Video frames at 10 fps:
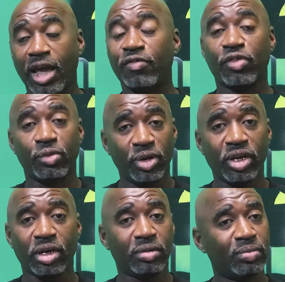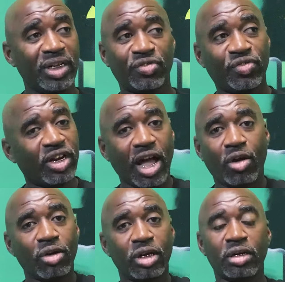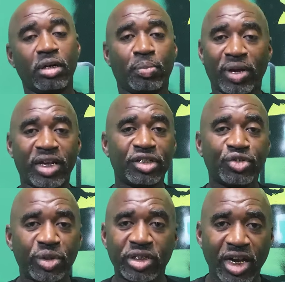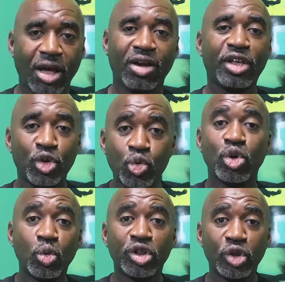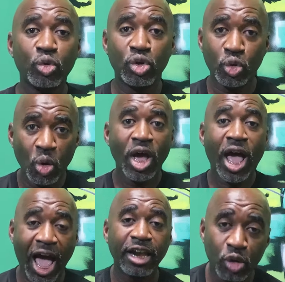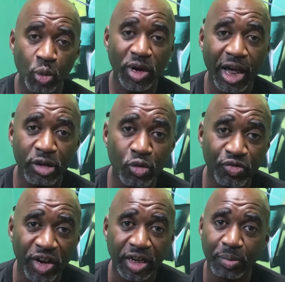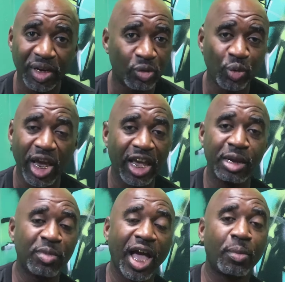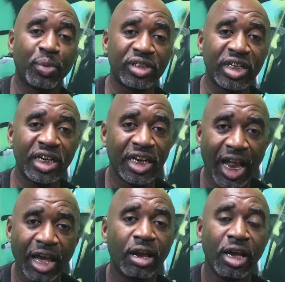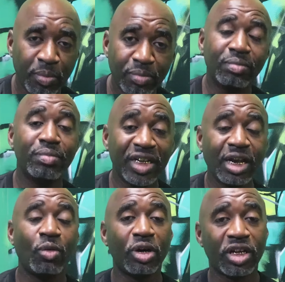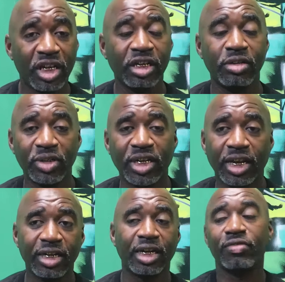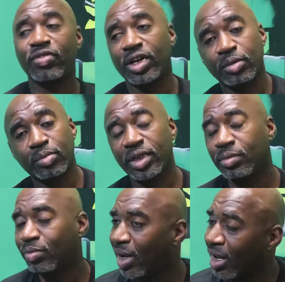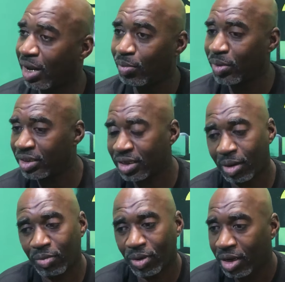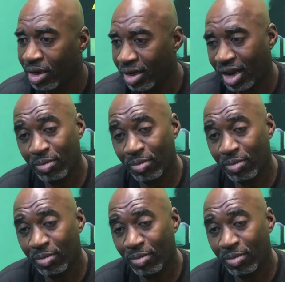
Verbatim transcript: Like for real, bitch, fuck all the, the pleasantries and all that. You do what you do, I do what I do, fucking bitch. We ain't even gotta pretend like, bitch, I wanna kill you with that dick, fucking bitch. Man, that bitch, that boy.